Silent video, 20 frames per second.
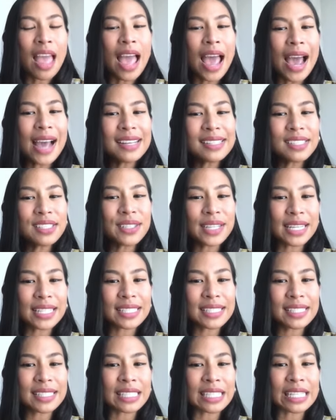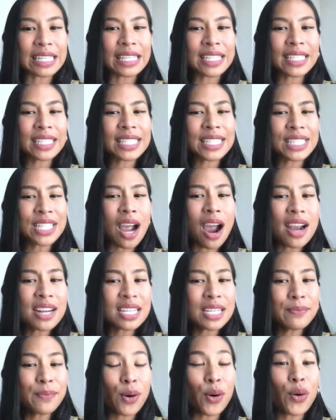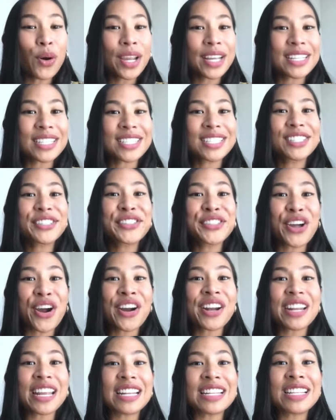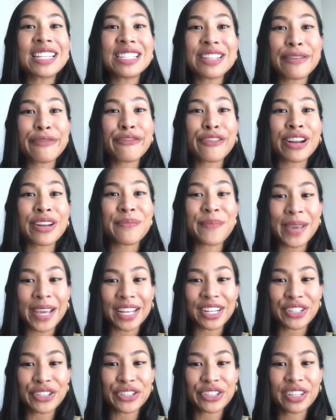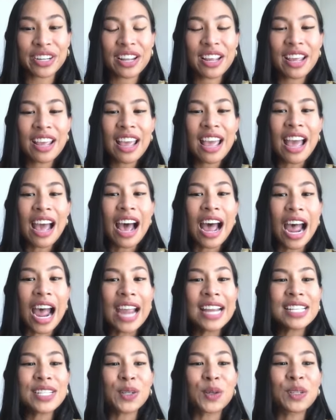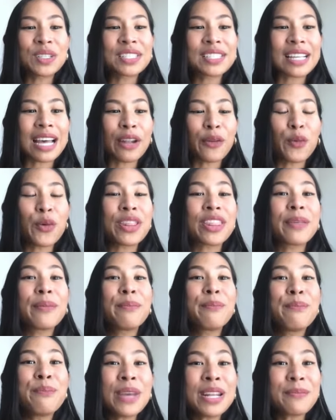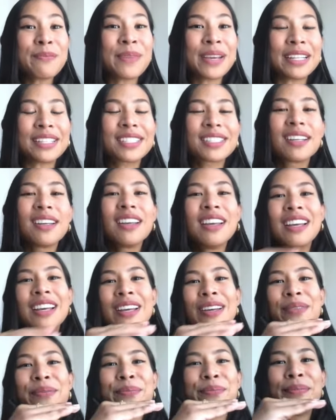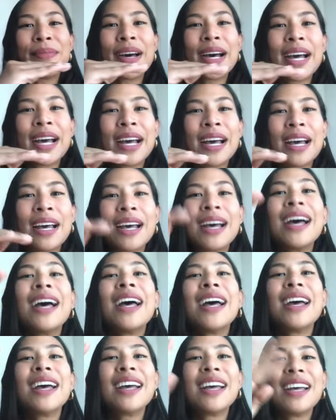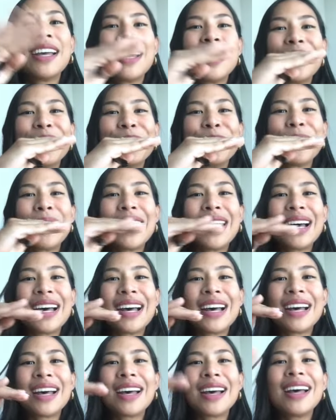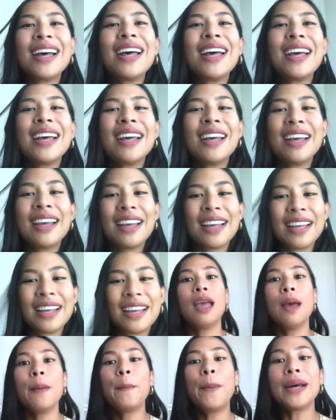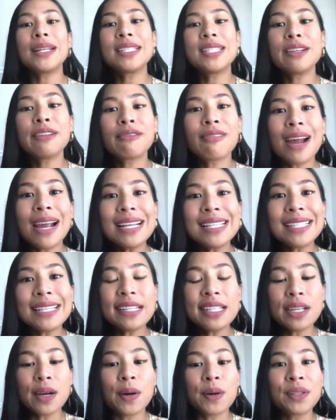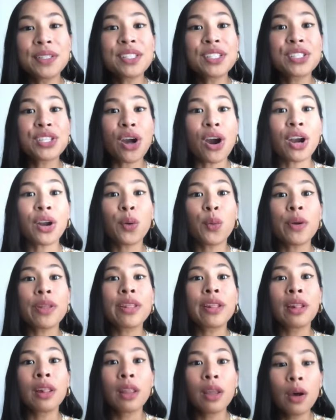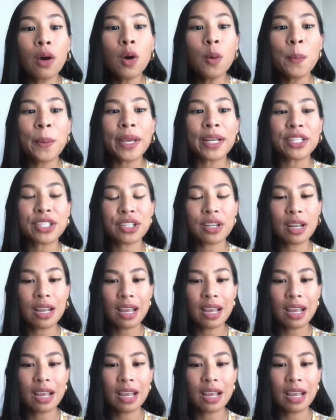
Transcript: As you can see, the starting point start in the different pitch. High tone start with mid pitch. Ma, ma. But the rising tones start with low pitch.